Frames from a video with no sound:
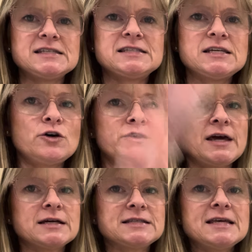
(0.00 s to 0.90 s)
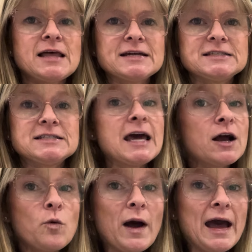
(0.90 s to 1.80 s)
to steal things. He likes to
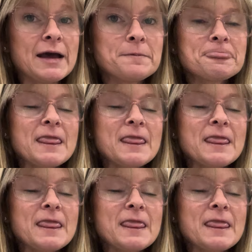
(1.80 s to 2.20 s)
take away.